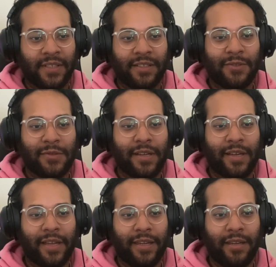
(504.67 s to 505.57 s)
Dude's gonna
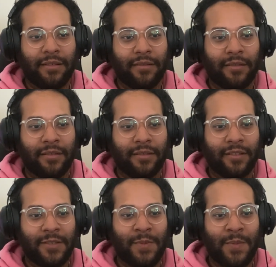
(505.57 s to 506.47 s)
get eaten.
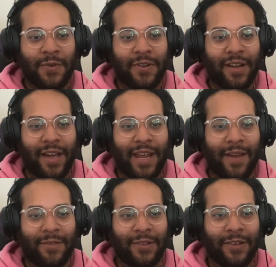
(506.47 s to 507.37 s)
Those people are not
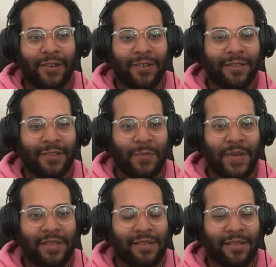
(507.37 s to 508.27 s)
having their their
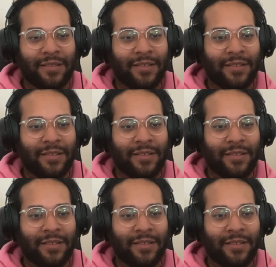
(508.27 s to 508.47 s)
pizza.